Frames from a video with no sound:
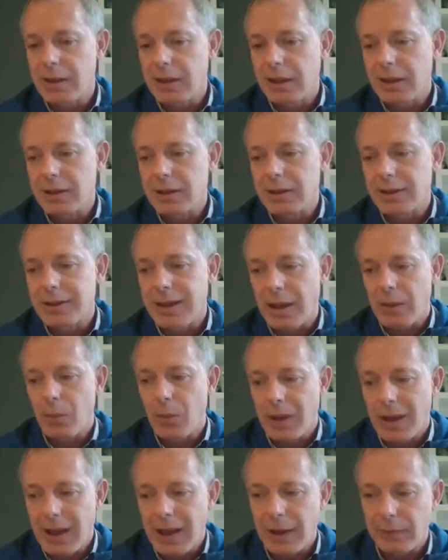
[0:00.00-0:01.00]
things that
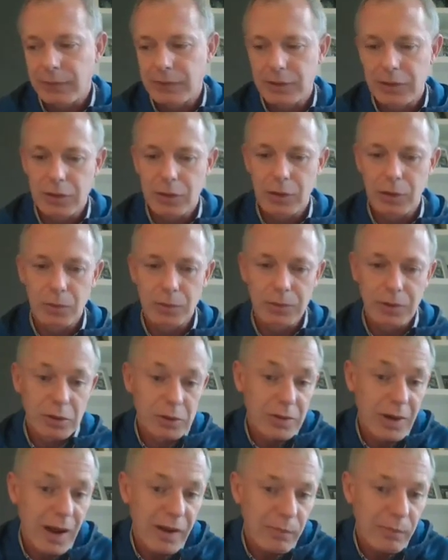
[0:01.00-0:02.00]
we have to do to
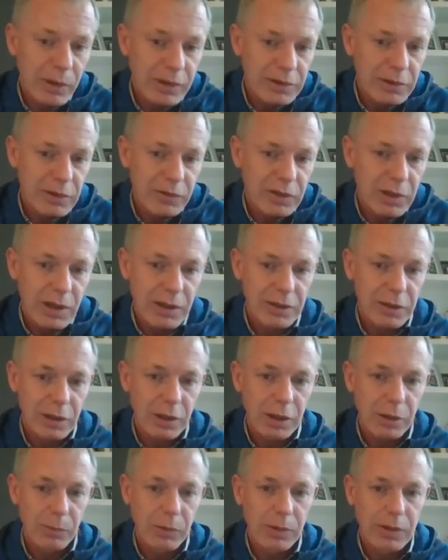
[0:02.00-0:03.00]
drive positive change in
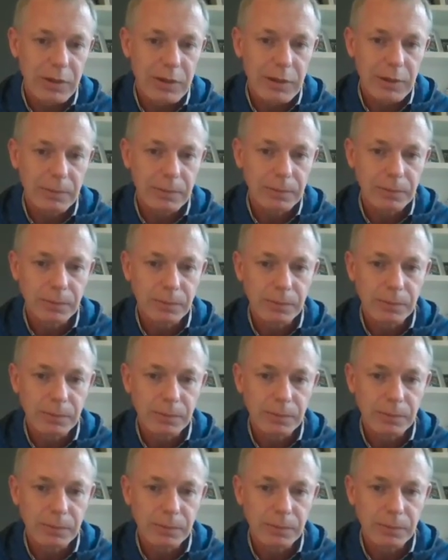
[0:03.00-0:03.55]
the community.